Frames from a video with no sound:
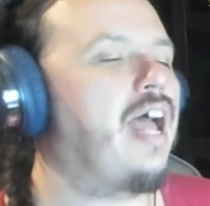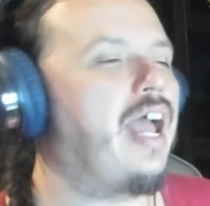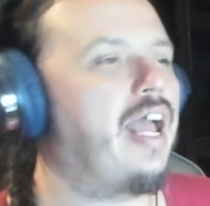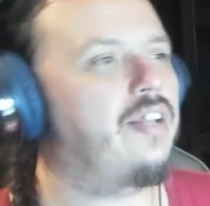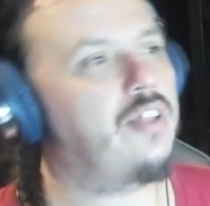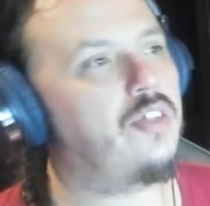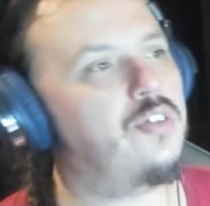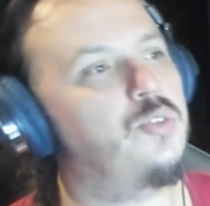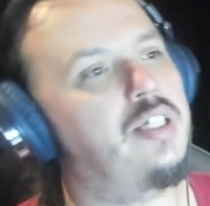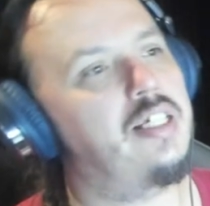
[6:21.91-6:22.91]
And the other
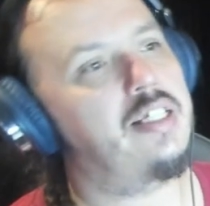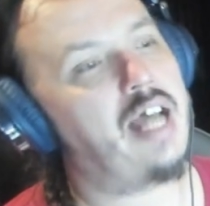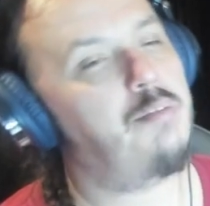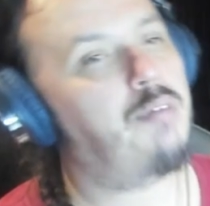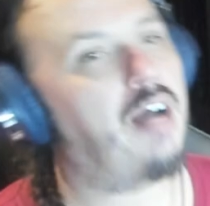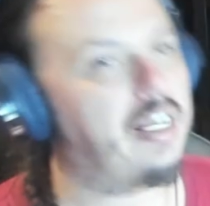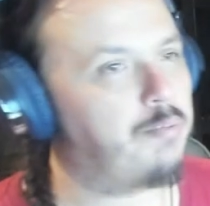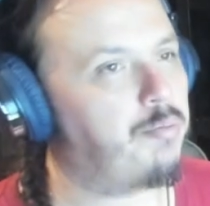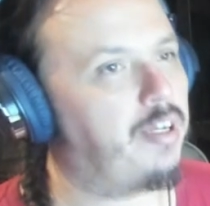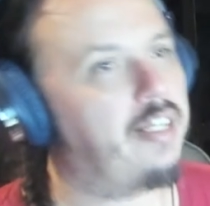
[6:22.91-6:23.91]
two kids hide behind a
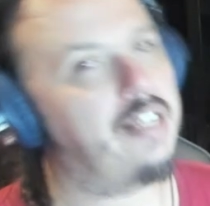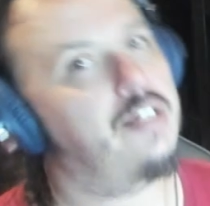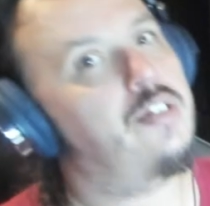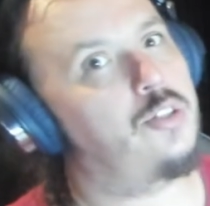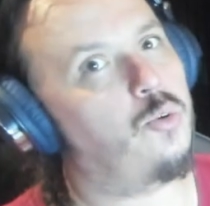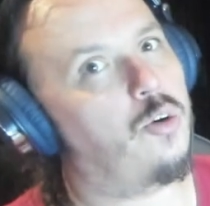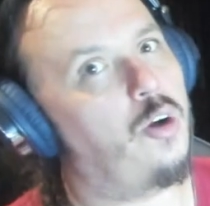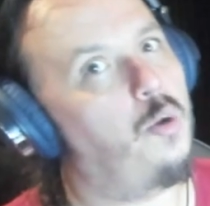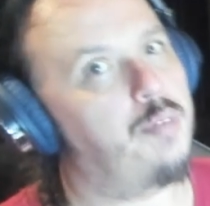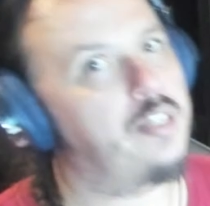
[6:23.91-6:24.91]
bed as the door
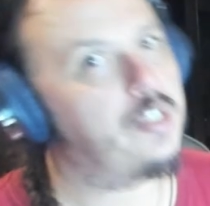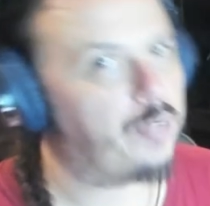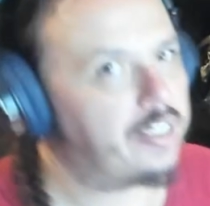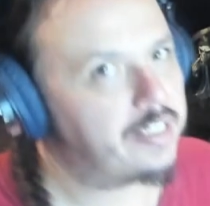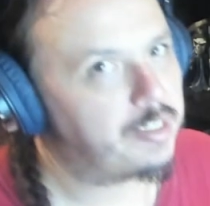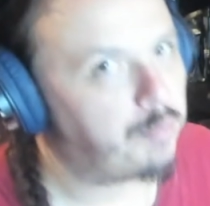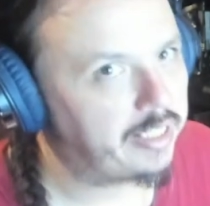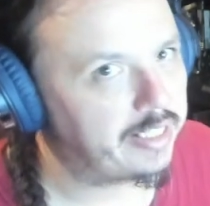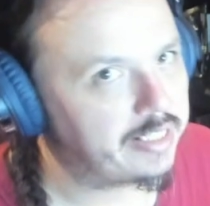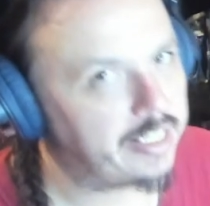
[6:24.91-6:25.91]
opens, and we get it to be
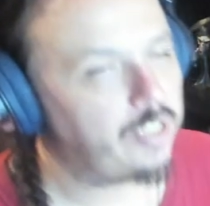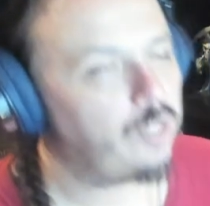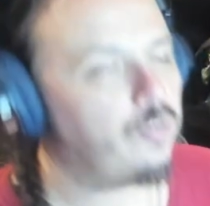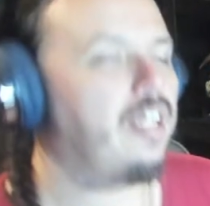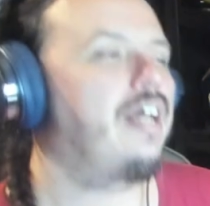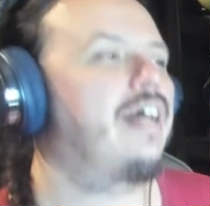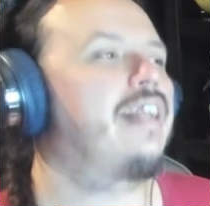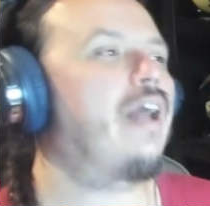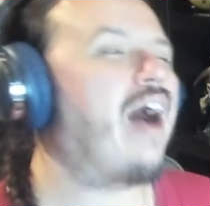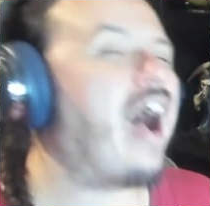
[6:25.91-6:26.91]
continued.
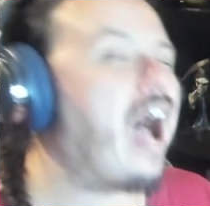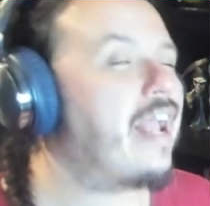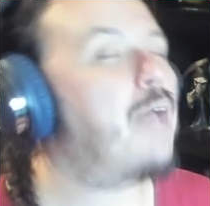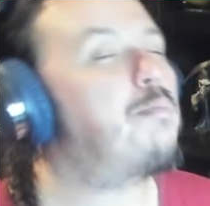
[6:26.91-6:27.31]
Now, I am